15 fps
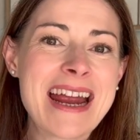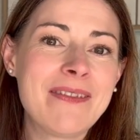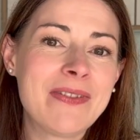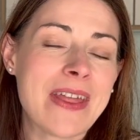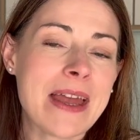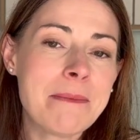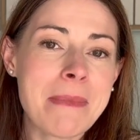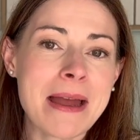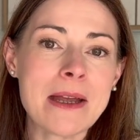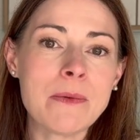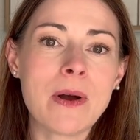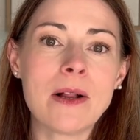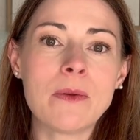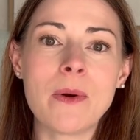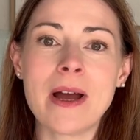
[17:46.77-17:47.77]
They may
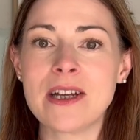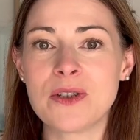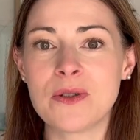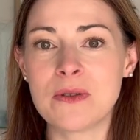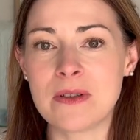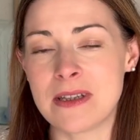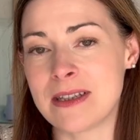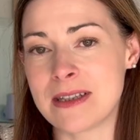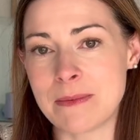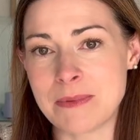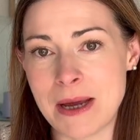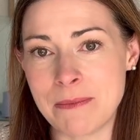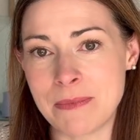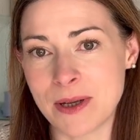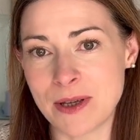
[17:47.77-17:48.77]
well wear shorts in
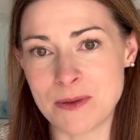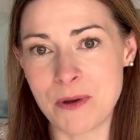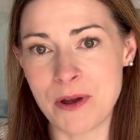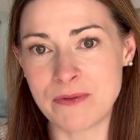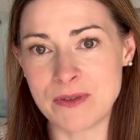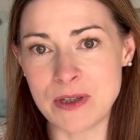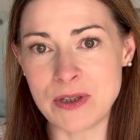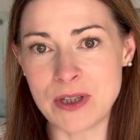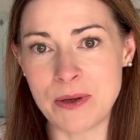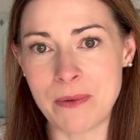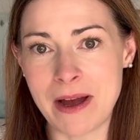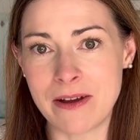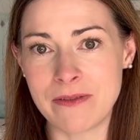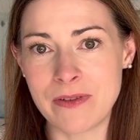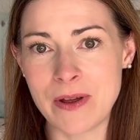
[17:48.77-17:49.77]
September, because we often do
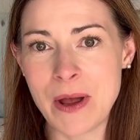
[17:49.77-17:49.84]
have